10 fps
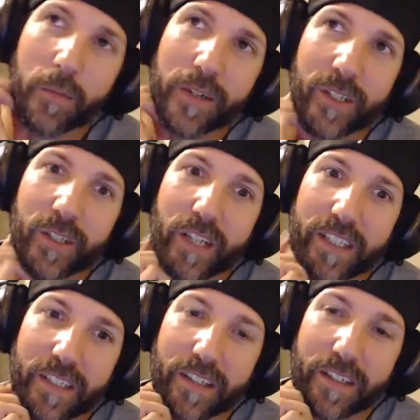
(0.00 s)

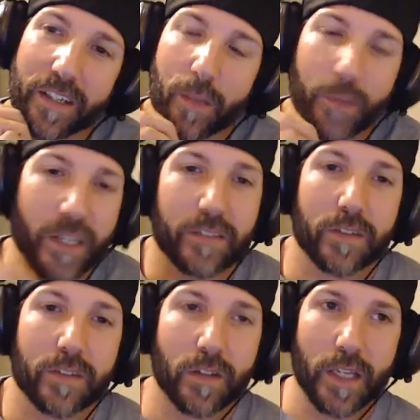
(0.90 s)
collecting
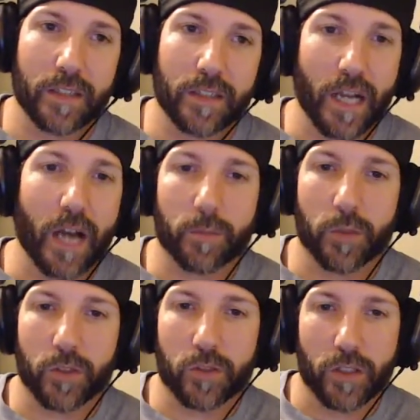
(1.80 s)
because like the comic
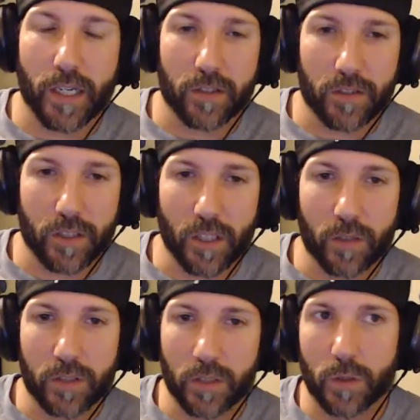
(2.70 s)
book store that I used to
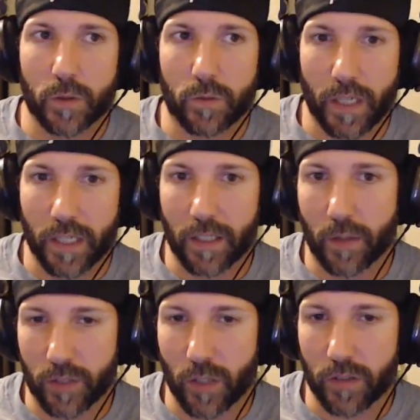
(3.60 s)
go to, right?
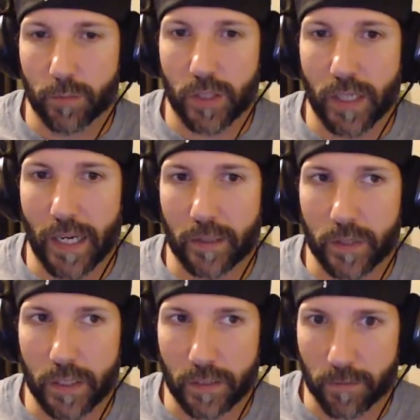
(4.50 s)
It was called the Book
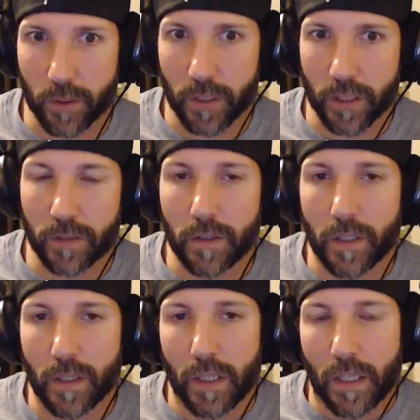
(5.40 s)
Gallery in Florida,
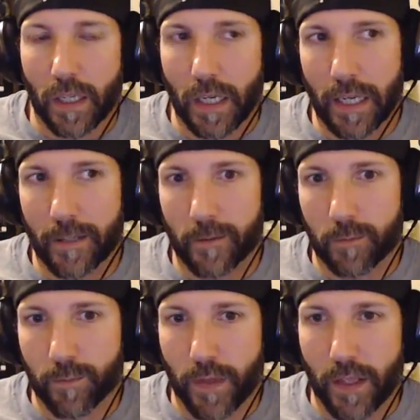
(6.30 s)

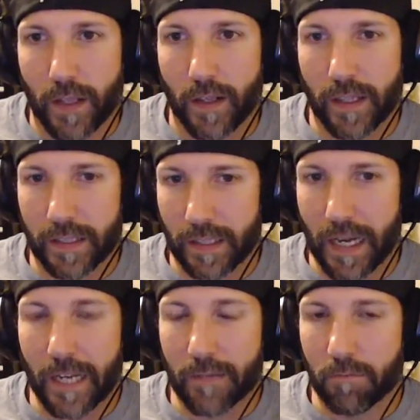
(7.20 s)
and like the
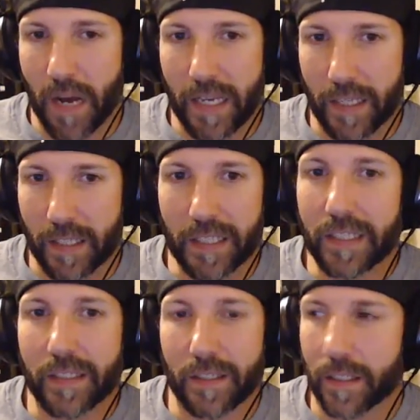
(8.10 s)
guy Mike, he
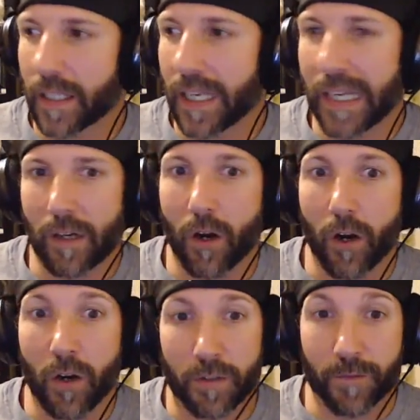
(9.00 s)
didn't get
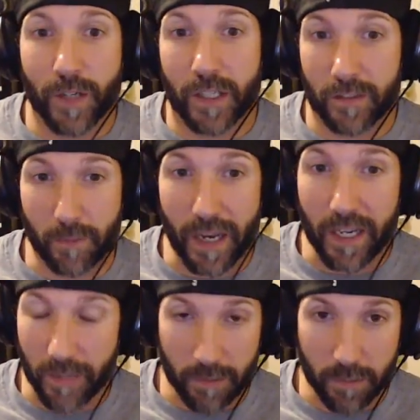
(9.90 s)
all the fucking
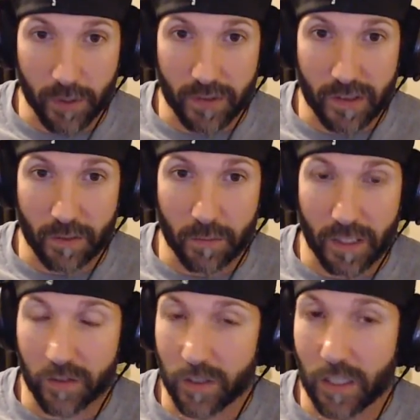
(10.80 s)
Spider-Man books in
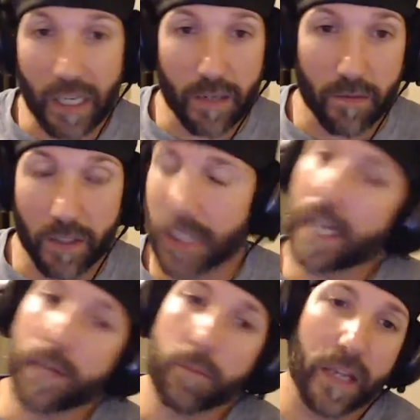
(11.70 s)
because he got
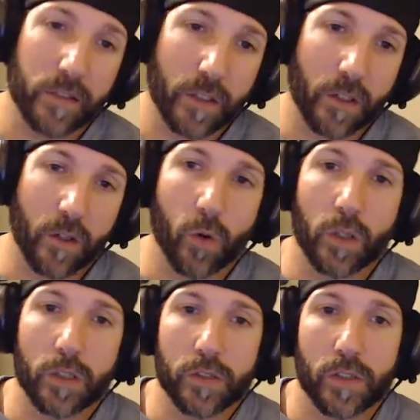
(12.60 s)
Amazing, of
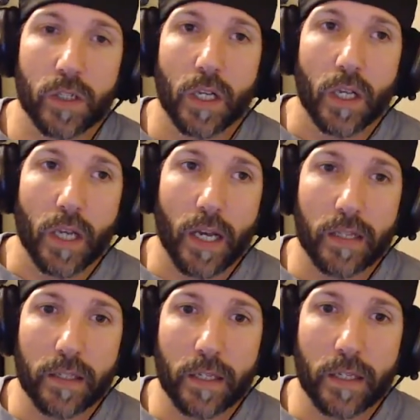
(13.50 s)
course,
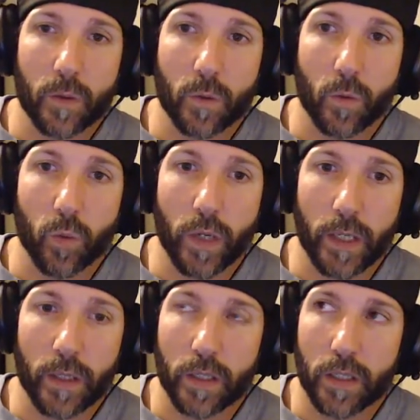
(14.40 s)
and then
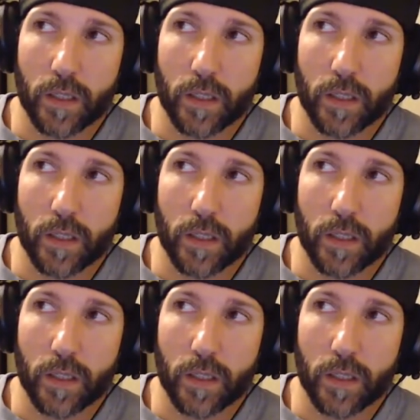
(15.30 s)
when